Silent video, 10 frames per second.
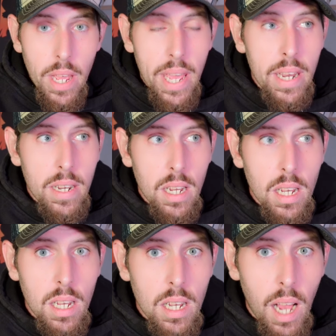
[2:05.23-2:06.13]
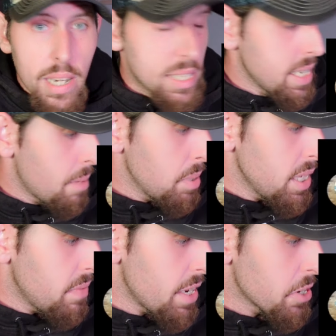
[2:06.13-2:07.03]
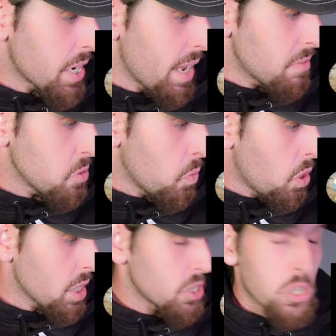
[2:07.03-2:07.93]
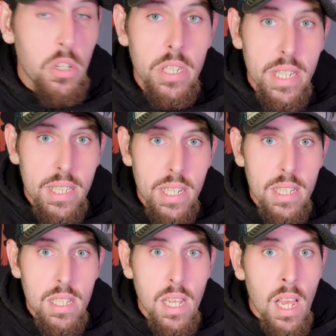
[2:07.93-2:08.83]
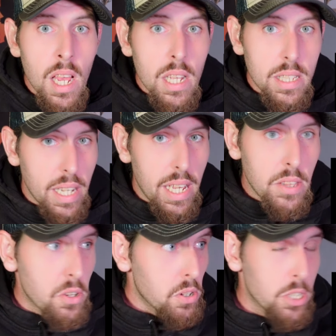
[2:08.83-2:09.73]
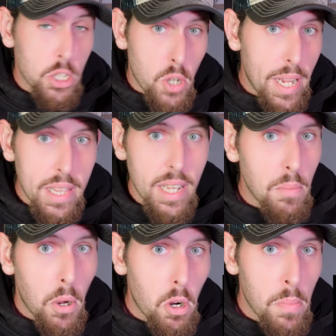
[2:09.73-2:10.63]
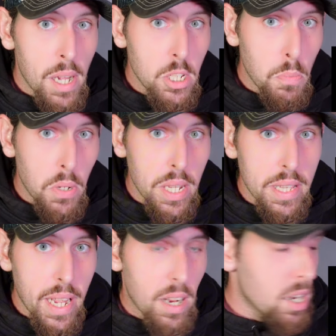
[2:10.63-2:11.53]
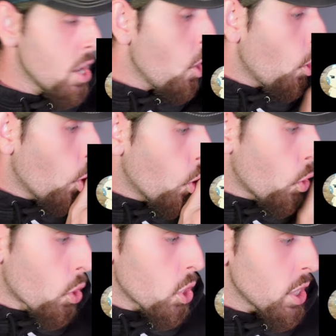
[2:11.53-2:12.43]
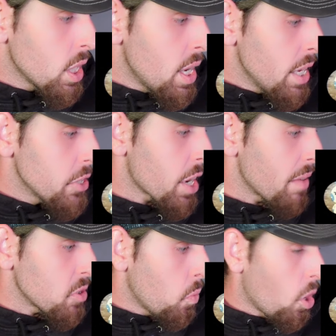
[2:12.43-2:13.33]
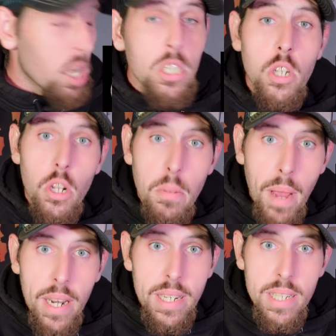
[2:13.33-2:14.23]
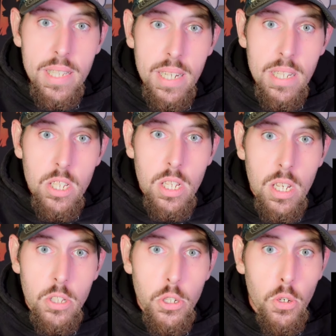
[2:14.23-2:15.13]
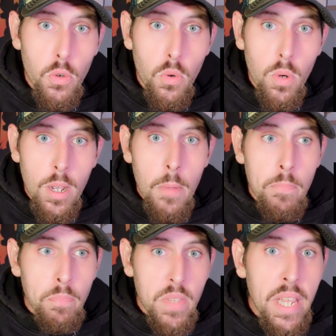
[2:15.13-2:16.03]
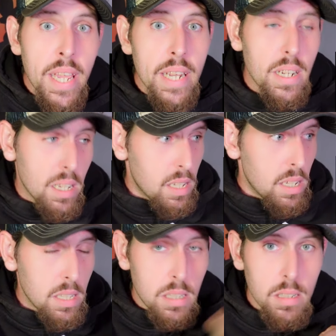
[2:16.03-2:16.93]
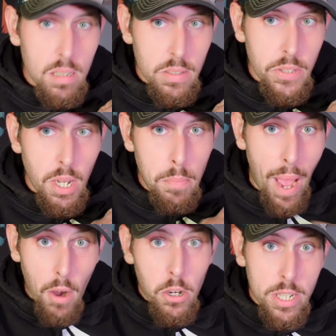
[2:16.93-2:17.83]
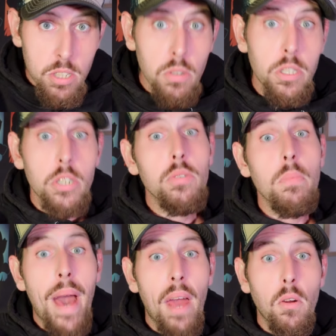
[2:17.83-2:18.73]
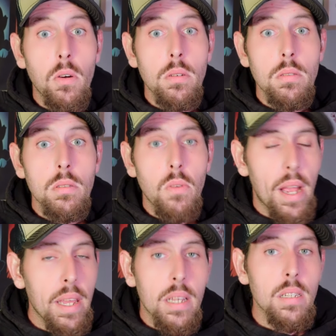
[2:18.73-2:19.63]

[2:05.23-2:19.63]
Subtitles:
and honestly I believe that you're gonna have to walk a certain distance to either strengthen a Pokemon you put in there, or you're gonna have to walk a certain amount of distance to get the power crystal to do the battle, right?